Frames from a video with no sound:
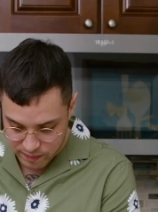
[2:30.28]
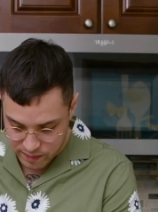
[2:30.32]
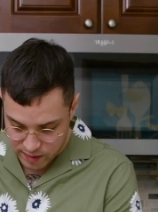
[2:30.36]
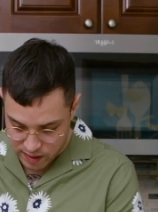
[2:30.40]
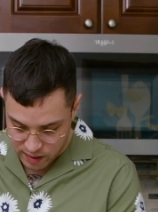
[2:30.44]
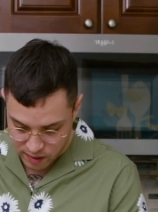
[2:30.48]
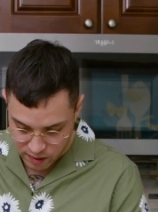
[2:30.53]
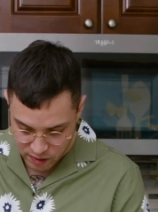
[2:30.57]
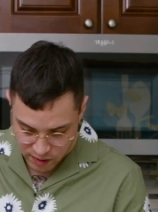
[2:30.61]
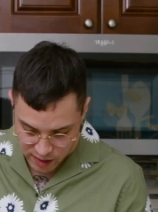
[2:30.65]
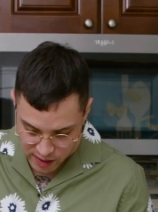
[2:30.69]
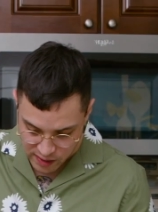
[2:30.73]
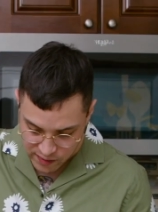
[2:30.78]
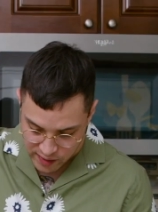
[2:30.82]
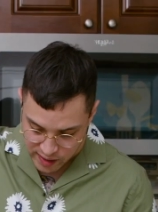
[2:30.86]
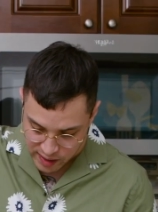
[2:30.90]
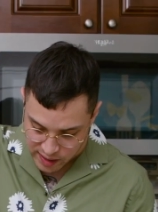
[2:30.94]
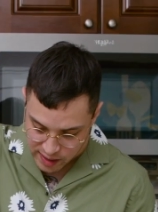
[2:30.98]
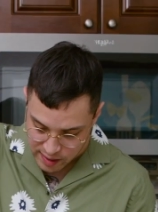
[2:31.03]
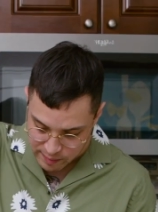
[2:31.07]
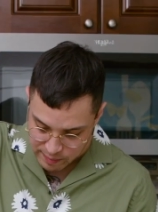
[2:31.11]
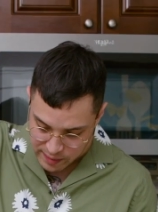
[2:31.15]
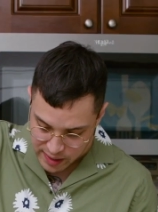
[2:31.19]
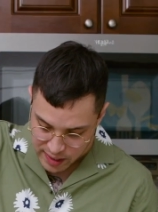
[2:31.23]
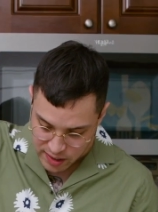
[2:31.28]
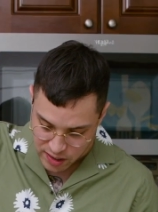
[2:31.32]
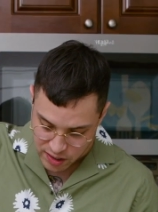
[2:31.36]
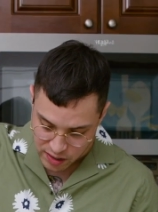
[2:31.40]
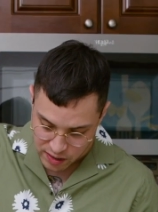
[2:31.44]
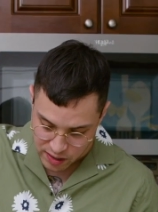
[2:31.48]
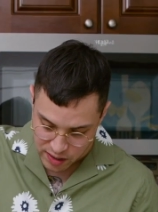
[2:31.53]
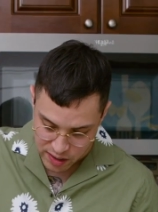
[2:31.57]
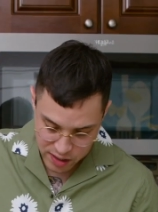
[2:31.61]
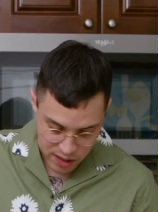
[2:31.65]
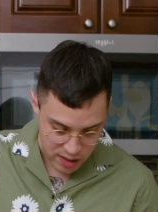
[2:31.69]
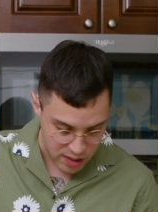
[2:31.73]
You don't even need a mixer.
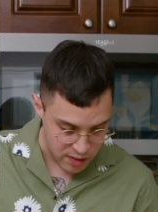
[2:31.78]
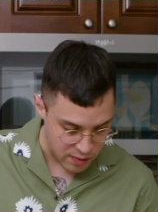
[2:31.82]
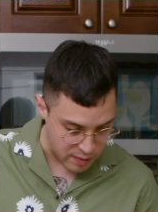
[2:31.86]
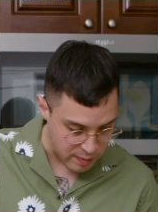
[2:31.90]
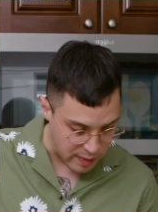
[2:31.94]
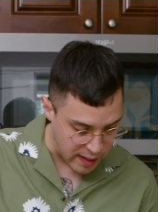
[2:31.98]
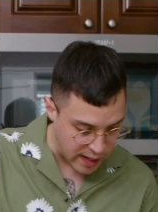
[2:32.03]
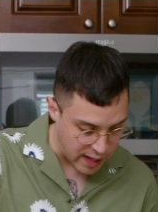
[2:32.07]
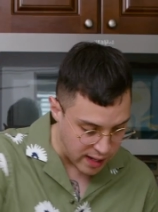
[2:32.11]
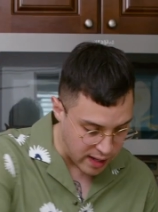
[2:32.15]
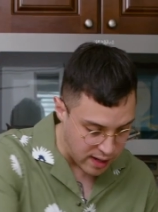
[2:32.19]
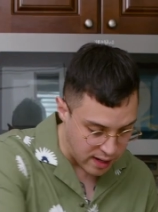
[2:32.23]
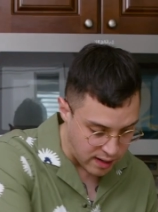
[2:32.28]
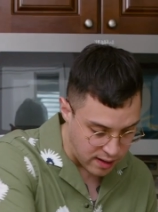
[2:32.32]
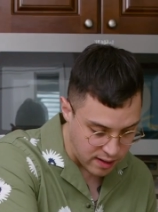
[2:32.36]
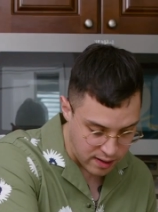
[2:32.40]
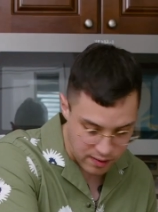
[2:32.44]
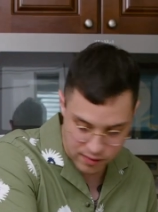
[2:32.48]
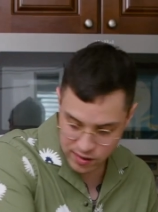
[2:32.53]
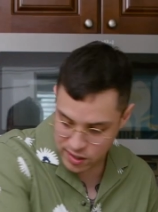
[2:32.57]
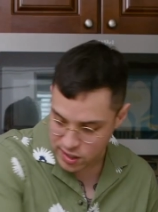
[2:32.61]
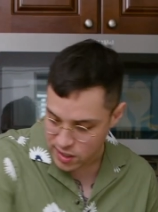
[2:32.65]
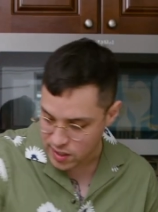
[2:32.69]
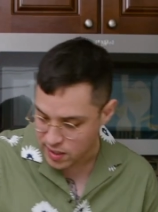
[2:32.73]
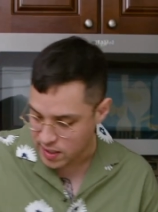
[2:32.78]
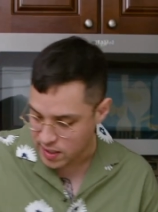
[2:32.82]
You can just do it by hand, which is